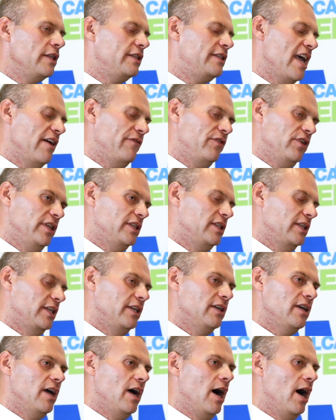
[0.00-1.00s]
Definitely.
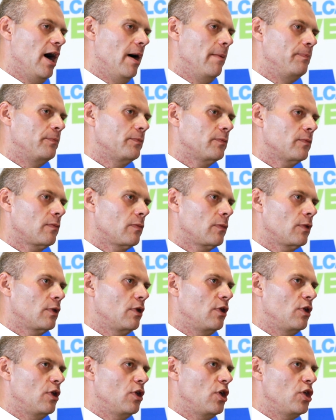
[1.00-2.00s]

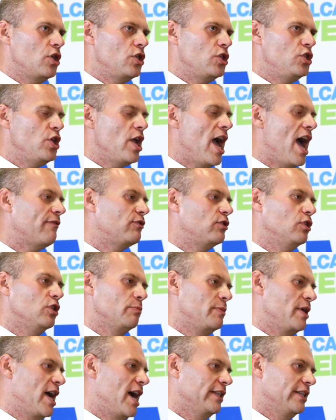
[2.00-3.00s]
You have to
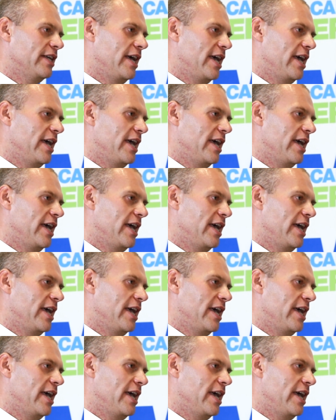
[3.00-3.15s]
look behind the